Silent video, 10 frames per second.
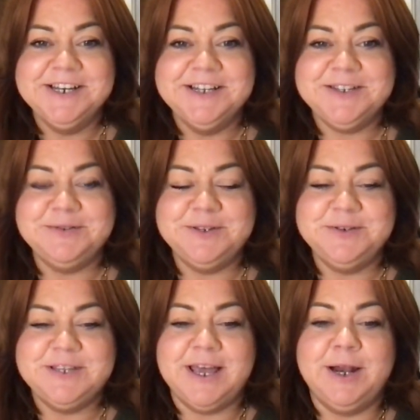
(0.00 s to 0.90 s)
So do
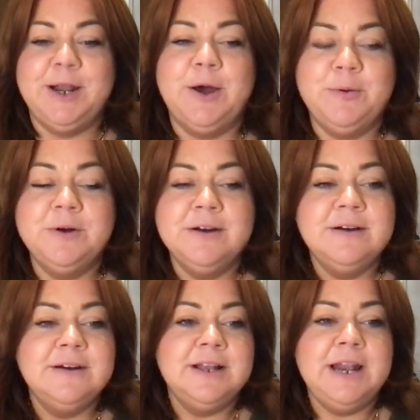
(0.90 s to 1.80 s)
say hello.
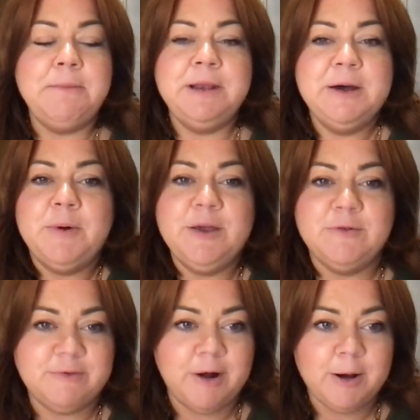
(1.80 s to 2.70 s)
Let me know where you're
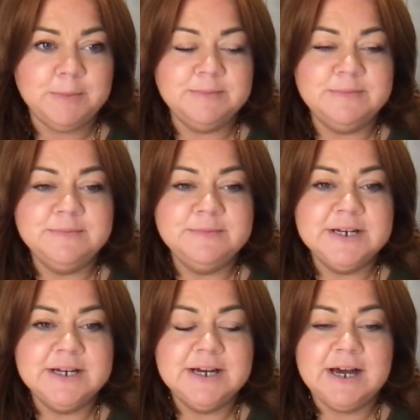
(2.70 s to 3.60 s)
from.
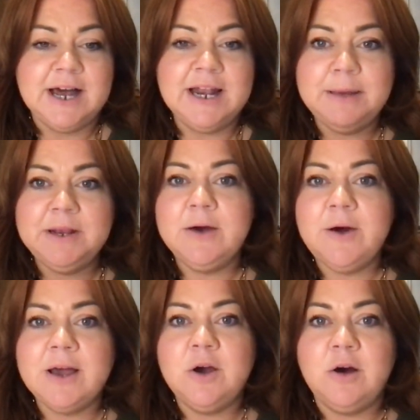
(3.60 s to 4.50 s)
And let me know
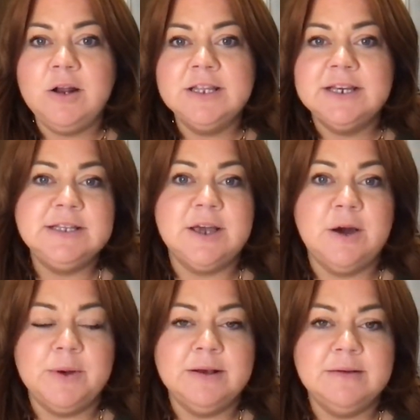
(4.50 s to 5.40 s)
how your holidays are
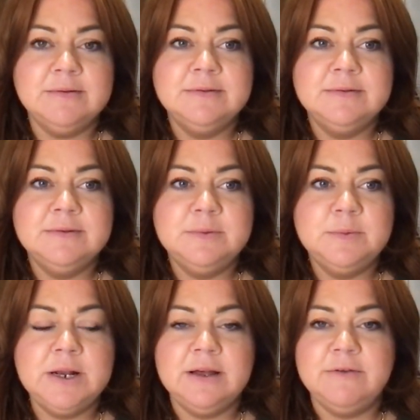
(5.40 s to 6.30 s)
going.
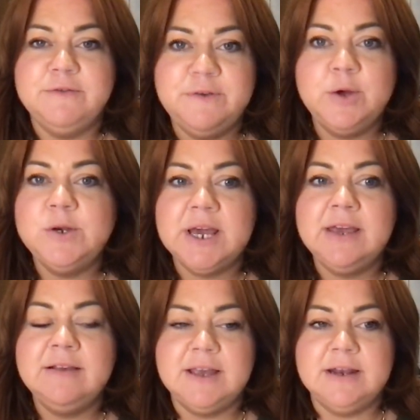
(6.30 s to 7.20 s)
We're a few
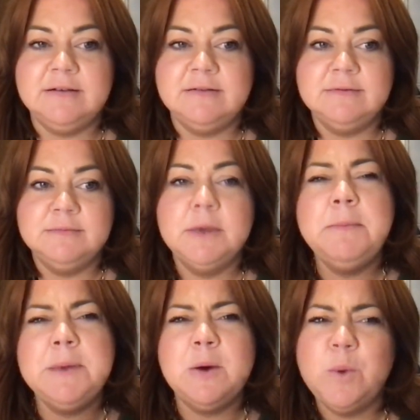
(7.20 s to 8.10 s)
days in.
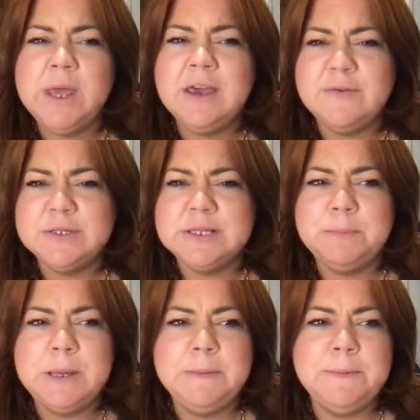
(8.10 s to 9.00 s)
Maybe a week for some
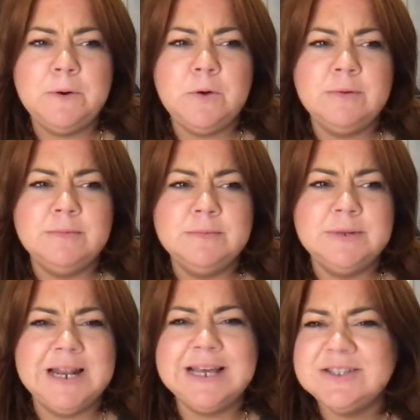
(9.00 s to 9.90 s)
people.
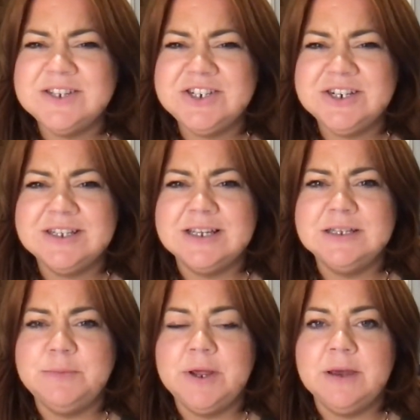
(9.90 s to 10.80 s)
Leicestershire tend
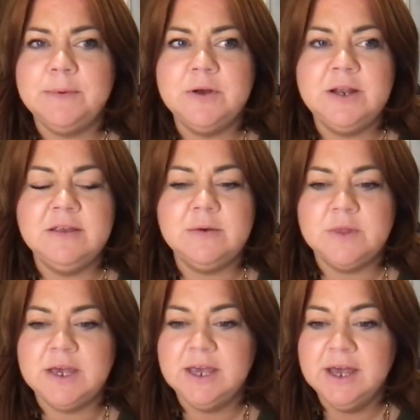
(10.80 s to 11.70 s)
to break up early, don't
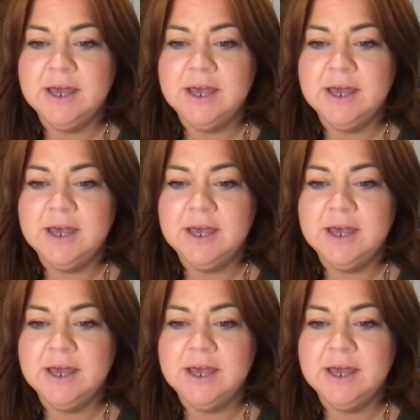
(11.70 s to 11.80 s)
they?